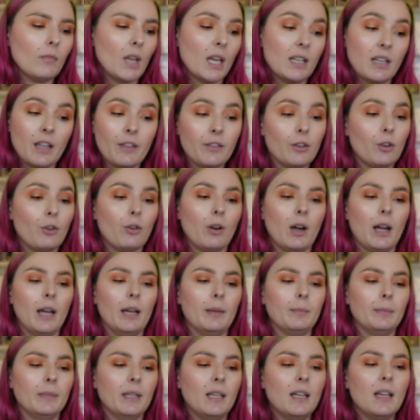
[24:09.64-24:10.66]
Another
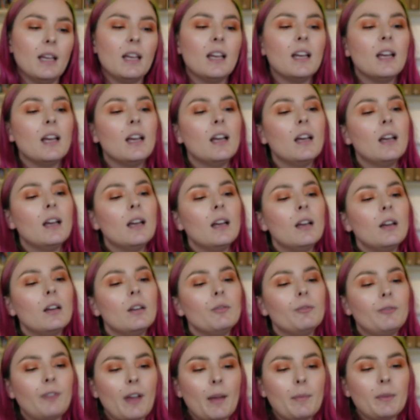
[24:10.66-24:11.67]
crime.
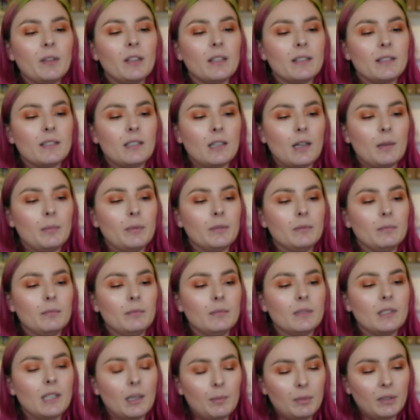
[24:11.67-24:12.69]
Fabulous Dublin,
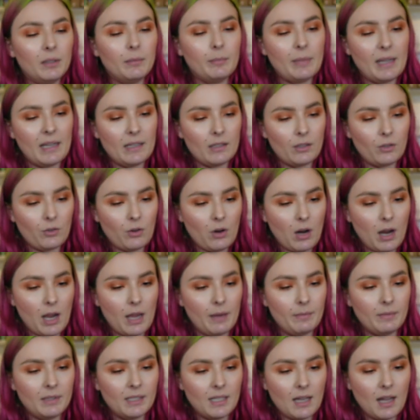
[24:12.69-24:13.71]
Dublin based
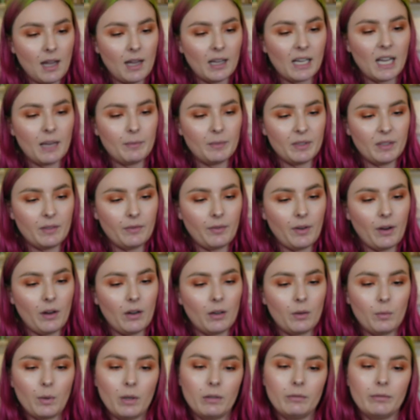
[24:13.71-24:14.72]
crime, dark,
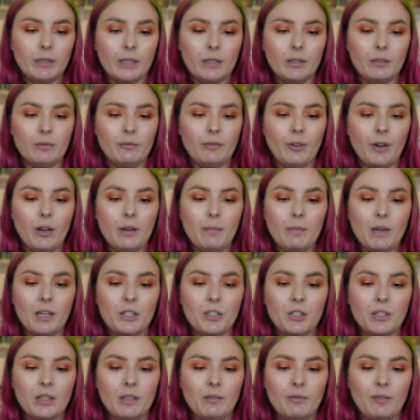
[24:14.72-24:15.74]
atmospheric, well written, very
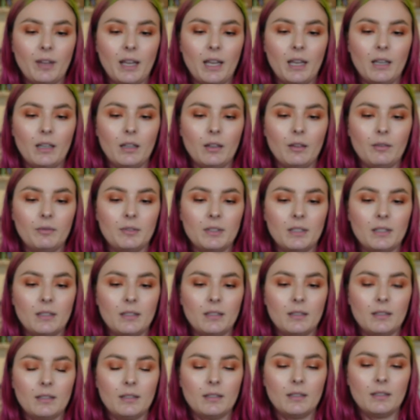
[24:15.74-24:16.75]
much in the vein of
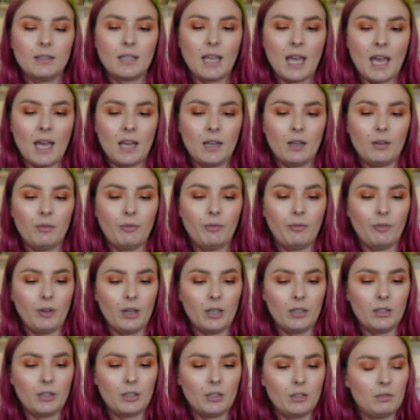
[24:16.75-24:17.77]
Tana
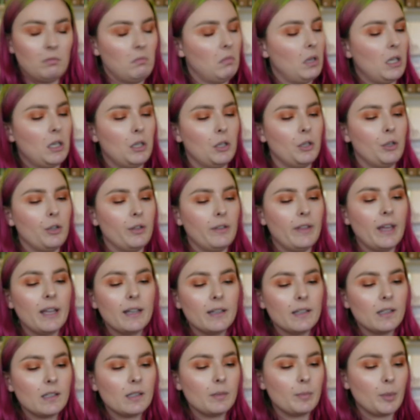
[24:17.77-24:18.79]
French. I don't know who that
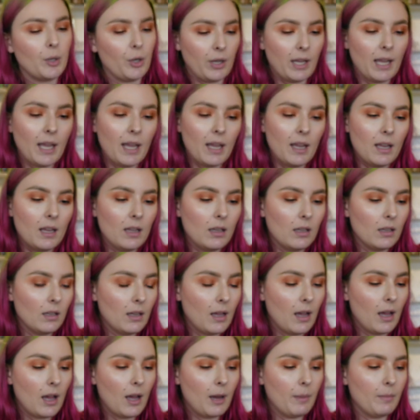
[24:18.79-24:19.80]
is, but okay.
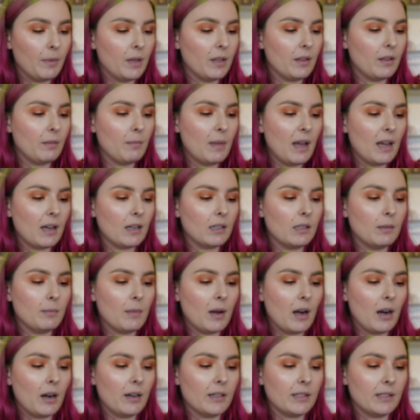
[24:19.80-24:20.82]
Um, the
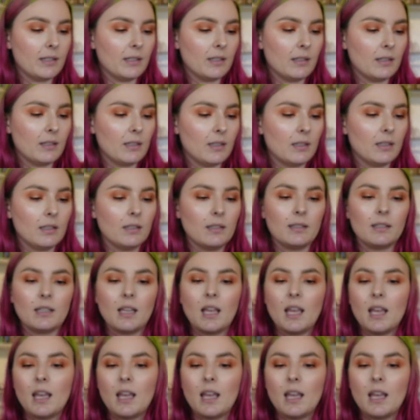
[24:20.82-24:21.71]
McNamara sisters